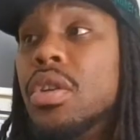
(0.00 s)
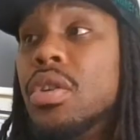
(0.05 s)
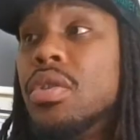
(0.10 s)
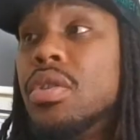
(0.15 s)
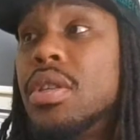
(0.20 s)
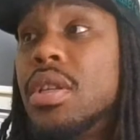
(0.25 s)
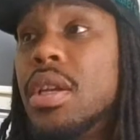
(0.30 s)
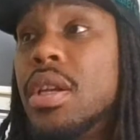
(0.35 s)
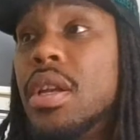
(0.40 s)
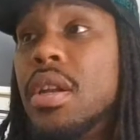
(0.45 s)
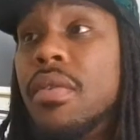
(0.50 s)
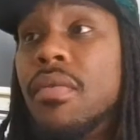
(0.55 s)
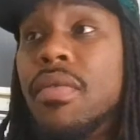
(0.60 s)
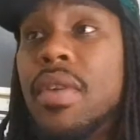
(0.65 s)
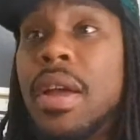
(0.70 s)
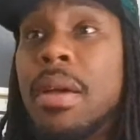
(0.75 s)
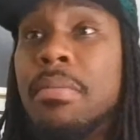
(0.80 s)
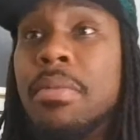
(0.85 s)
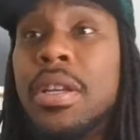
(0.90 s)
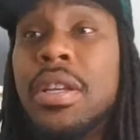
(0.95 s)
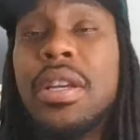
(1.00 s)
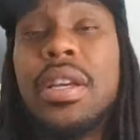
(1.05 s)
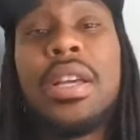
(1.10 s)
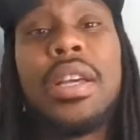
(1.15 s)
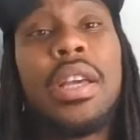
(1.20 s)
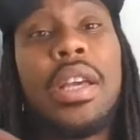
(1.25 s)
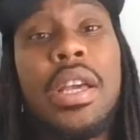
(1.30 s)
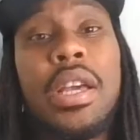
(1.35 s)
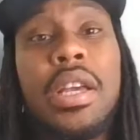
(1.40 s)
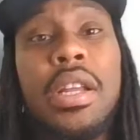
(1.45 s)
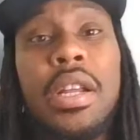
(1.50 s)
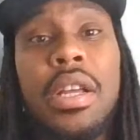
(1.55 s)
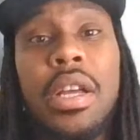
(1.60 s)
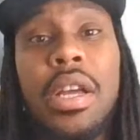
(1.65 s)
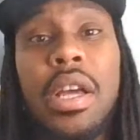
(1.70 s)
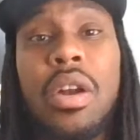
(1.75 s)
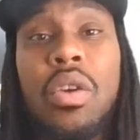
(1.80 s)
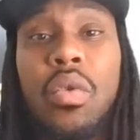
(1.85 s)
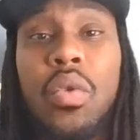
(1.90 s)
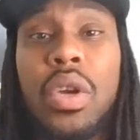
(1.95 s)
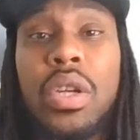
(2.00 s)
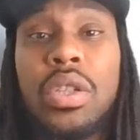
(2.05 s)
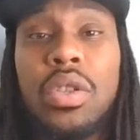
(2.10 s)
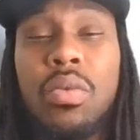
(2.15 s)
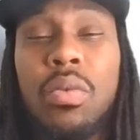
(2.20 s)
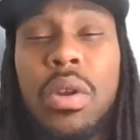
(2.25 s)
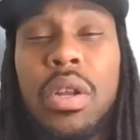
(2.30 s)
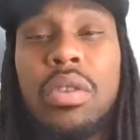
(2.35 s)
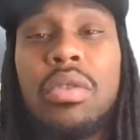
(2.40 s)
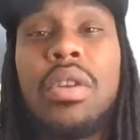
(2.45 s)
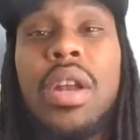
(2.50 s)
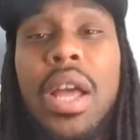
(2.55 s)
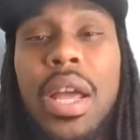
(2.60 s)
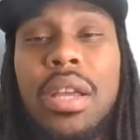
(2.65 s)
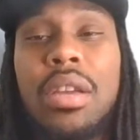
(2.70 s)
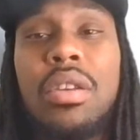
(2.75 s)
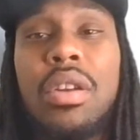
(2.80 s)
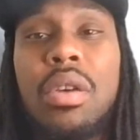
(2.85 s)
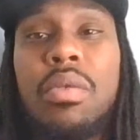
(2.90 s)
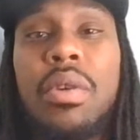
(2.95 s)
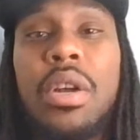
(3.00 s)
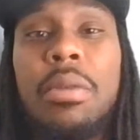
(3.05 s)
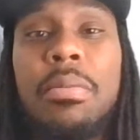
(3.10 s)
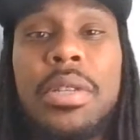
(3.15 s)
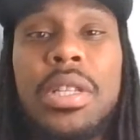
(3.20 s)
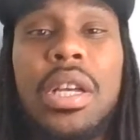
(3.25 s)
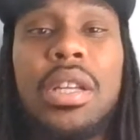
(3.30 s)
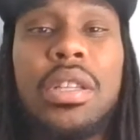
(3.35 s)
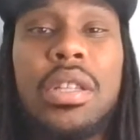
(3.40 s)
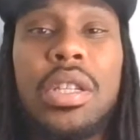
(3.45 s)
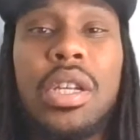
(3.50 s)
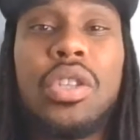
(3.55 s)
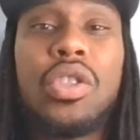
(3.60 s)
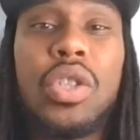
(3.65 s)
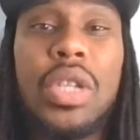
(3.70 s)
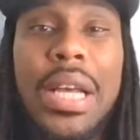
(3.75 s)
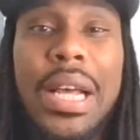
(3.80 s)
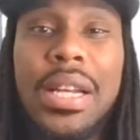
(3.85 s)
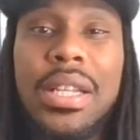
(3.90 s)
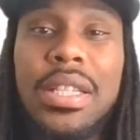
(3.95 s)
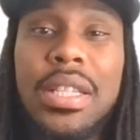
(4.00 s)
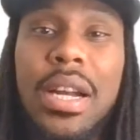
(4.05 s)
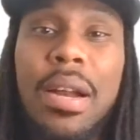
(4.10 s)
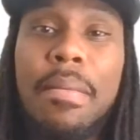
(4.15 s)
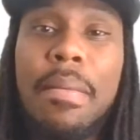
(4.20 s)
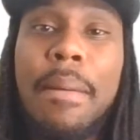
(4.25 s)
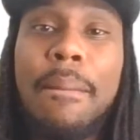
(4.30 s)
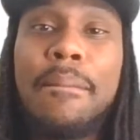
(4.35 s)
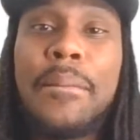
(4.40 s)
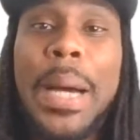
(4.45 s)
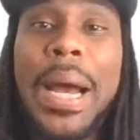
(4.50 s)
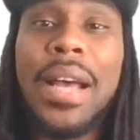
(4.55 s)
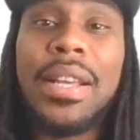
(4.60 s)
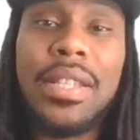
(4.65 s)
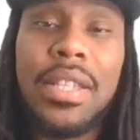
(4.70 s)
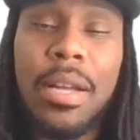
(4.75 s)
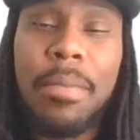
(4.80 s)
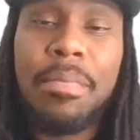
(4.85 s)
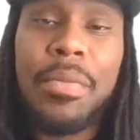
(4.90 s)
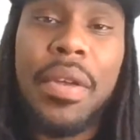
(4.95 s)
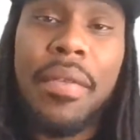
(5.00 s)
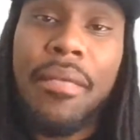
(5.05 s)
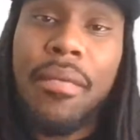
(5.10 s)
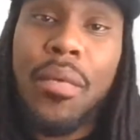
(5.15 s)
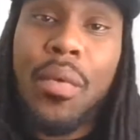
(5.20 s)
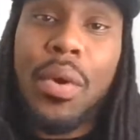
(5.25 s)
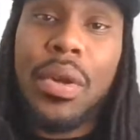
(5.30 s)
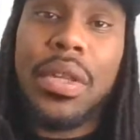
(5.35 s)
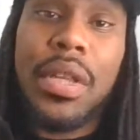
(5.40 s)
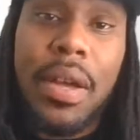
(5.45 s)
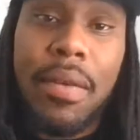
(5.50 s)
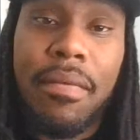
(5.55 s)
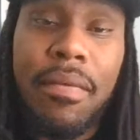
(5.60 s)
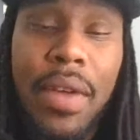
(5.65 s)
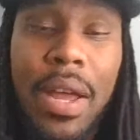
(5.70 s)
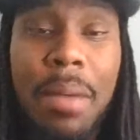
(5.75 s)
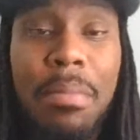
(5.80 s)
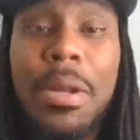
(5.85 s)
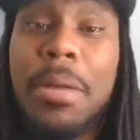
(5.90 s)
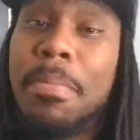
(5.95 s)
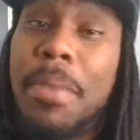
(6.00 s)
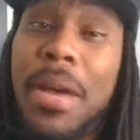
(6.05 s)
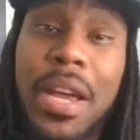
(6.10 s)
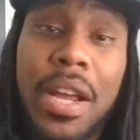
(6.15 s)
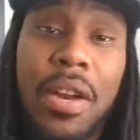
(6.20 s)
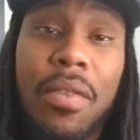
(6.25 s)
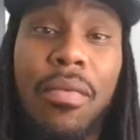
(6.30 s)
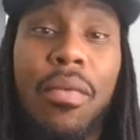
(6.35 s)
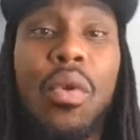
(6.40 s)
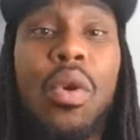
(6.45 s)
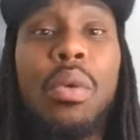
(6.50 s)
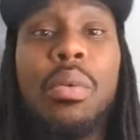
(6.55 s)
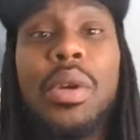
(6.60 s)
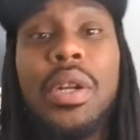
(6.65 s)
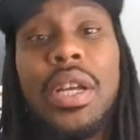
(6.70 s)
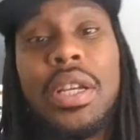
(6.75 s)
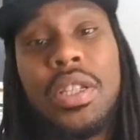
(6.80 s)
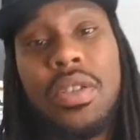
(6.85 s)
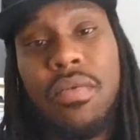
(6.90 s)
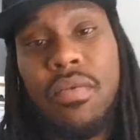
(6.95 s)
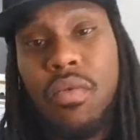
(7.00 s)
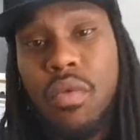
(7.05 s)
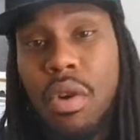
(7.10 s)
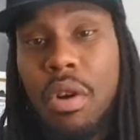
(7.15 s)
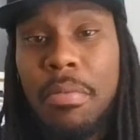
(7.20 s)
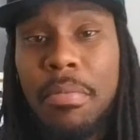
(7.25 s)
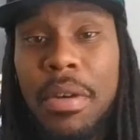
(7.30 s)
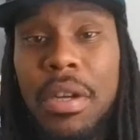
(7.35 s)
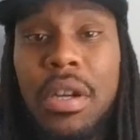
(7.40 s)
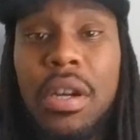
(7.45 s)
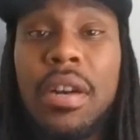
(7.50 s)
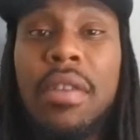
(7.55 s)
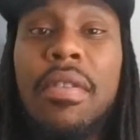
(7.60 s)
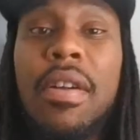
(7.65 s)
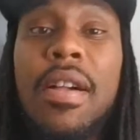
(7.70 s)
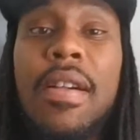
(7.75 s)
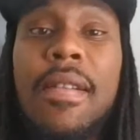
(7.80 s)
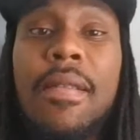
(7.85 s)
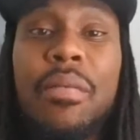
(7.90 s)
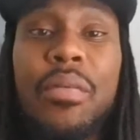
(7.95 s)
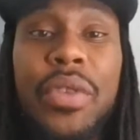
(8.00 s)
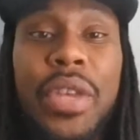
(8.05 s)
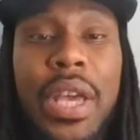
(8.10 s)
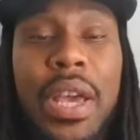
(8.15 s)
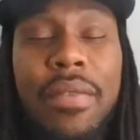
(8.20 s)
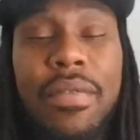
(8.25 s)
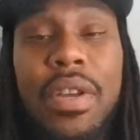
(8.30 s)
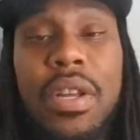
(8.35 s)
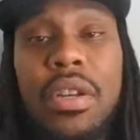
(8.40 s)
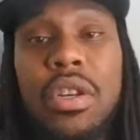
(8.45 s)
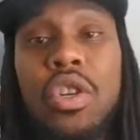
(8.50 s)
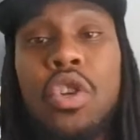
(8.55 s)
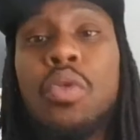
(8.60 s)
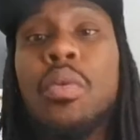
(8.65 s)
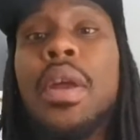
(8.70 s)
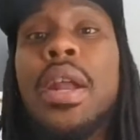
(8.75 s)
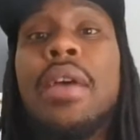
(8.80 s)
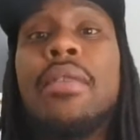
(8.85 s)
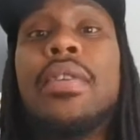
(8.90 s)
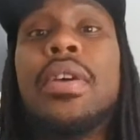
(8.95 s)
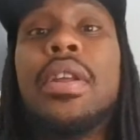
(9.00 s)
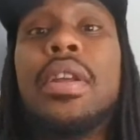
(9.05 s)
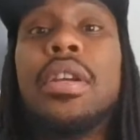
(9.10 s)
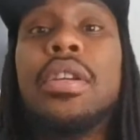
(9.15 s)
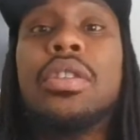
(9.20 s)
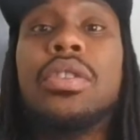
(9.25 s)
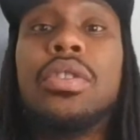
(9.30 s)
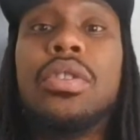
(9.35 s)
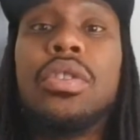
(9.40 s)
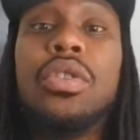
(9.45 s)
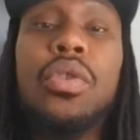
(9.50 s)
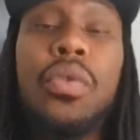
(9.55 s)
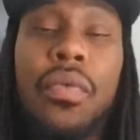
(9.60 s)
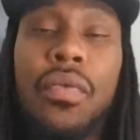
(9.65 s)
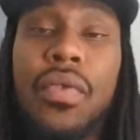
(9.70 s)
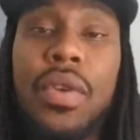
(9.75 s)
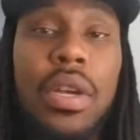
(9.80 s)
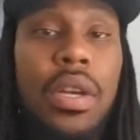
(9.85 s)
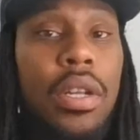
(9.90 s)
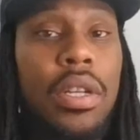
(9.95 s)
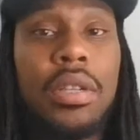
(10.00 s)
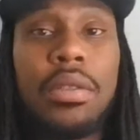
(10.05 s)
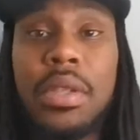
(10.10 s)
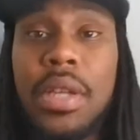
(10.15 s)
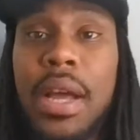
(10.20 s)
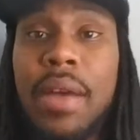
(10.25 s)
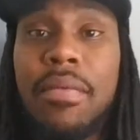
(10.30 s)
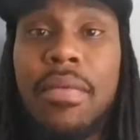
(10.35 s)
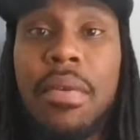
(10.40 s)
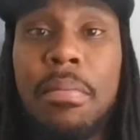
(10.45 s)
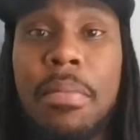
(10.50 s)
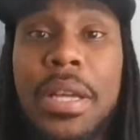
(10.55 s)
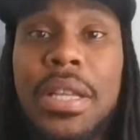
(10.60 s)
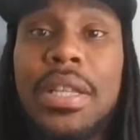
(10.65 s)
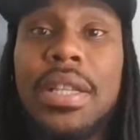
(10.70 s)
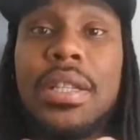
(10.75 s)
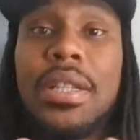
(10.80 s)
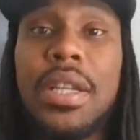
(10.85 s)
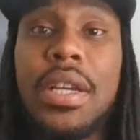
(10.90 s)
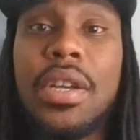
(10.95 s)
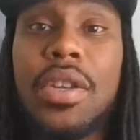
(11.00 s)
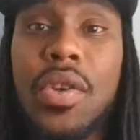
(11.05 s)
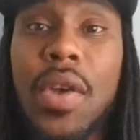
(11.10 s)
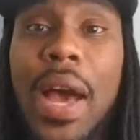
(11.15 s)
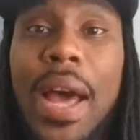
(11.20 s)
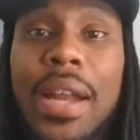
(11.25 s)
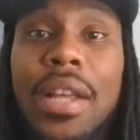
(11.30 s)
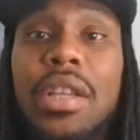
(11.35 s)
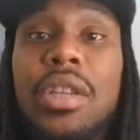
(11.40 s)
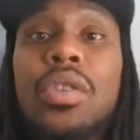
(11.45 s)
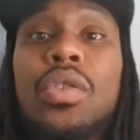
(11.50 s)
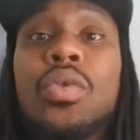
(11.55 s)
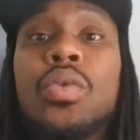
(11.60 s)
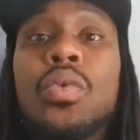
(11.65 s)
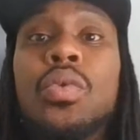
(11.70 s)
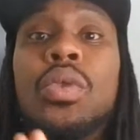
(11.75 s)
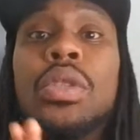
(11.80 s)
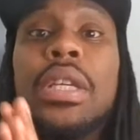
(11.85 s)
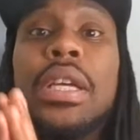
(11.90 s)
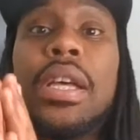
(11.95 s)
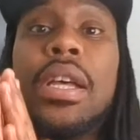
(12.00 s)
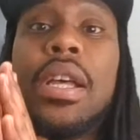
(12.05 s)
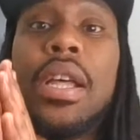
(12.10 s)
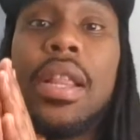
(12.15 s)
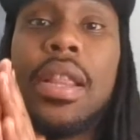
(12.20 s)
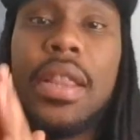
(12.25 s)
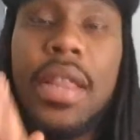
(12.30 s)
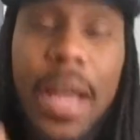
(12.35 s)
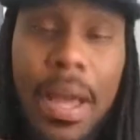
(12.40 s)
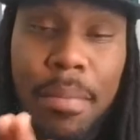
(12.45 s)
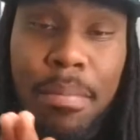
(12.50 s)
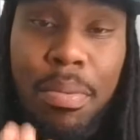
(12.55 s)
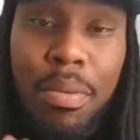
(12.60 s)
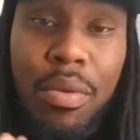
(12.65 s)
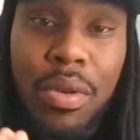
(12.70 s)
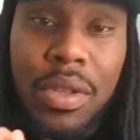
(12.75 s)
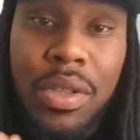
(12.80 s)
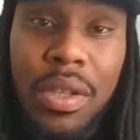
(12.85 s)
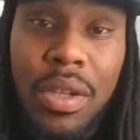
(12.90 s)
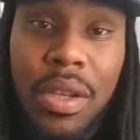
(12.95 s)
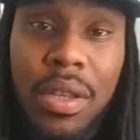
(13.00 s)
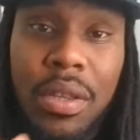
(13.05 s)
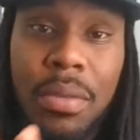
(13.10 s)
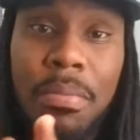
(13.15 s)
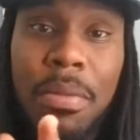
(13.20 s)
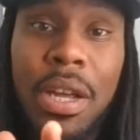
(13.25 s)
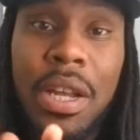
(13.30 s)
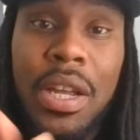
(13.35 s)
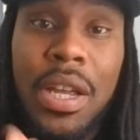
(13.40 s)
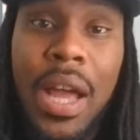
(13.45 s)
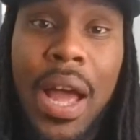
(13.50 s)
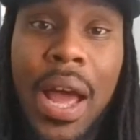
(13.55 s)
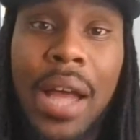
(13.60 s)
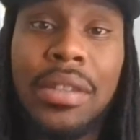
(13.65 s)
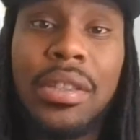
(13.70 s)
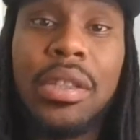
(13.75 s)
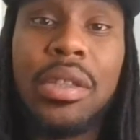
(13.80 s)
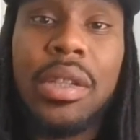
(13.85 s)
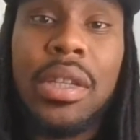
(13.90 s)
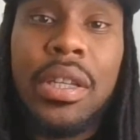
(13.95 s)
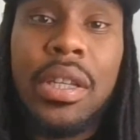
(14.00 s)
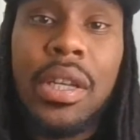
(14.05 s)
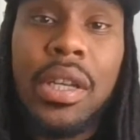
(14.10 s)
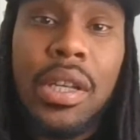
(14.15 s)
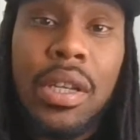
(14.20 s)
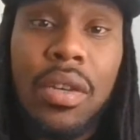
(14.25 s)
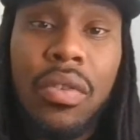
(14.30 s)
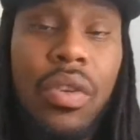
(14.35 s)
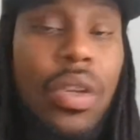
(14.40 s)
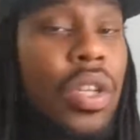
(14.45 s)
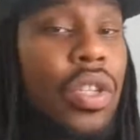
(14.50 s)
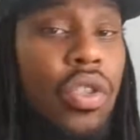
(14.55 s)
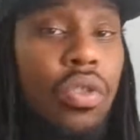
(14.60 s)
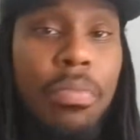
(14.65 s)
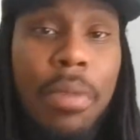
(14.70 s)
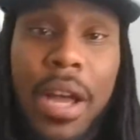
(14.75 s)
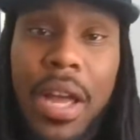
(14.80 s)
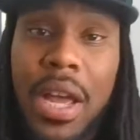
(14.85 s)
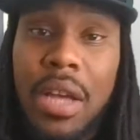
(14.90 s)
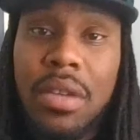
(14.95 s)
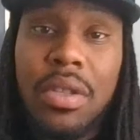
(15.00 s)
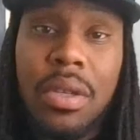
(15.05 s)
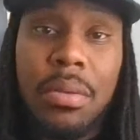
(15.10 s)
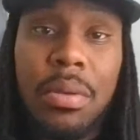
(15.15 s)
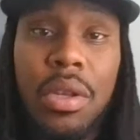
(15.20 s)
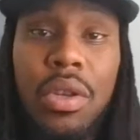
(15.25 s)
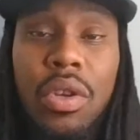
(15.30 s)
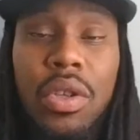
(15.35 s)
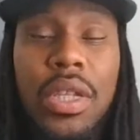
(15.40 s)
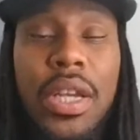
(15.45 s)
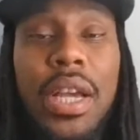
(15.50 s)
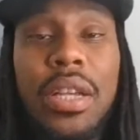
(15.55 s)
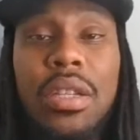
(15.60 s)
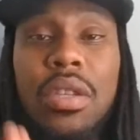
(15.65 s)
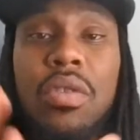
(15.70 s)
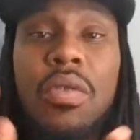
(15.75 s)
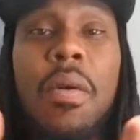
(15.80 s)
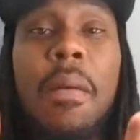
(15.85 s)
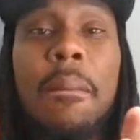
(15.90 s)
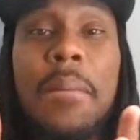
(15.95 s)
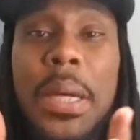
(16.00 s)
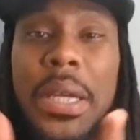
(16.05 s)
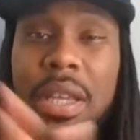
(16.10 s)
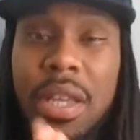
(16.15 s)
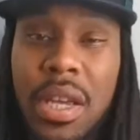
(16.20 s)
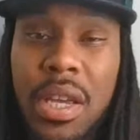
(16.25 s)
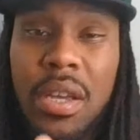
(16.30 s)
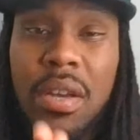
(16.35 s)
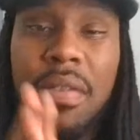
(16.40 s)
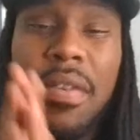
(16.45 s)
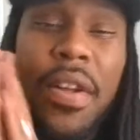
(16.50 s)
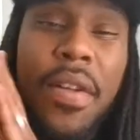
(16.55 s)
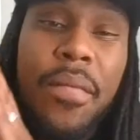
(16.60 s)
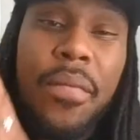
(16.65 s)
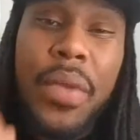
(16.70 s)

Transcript: you seeing a family eating at a restaurant, you're like, you know what, I'm gonna take this hundred dollars and I'm gonna buy something for that family, paying it forward. That's a form of giving. Do whatever it is you feel. It's not for me to tell you how to use that portion of the money, how to give, because you might have something you're attached to, but give.